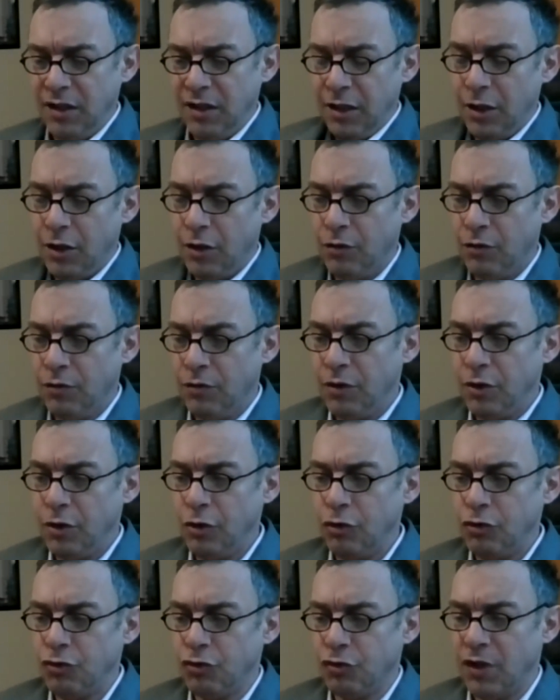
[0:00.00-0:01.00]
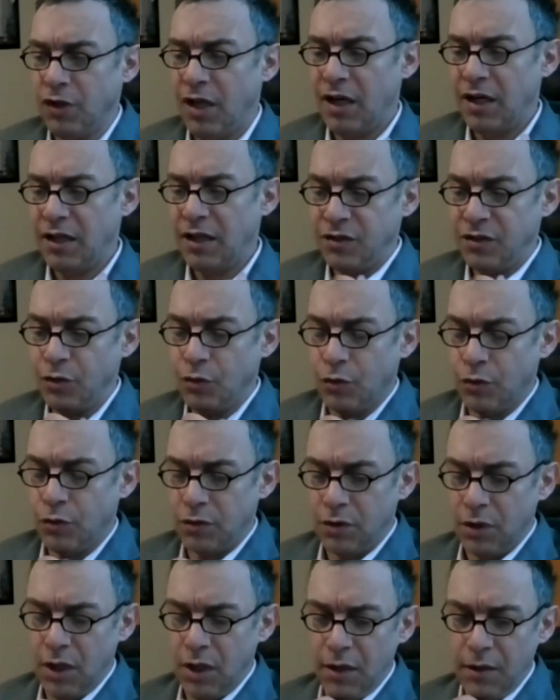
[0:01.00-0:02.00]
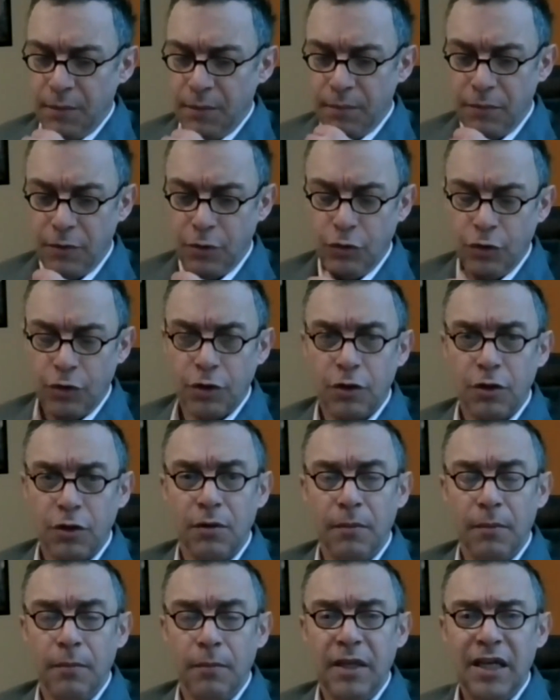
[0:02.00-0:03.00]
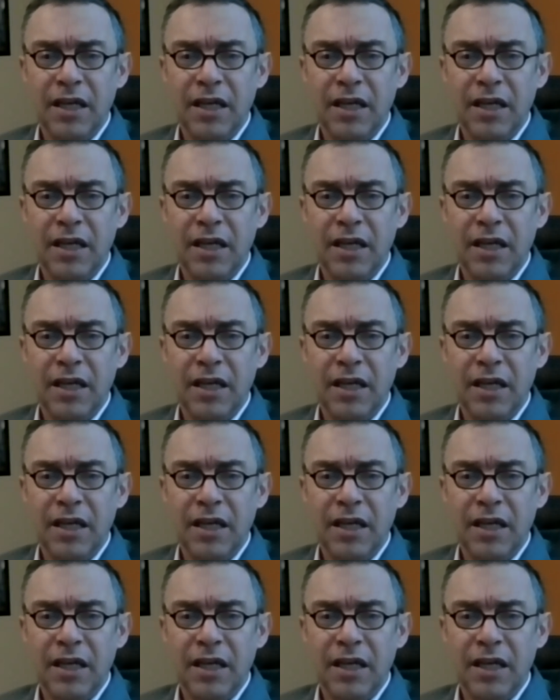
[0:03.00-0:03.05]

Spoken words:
neutralized or neutered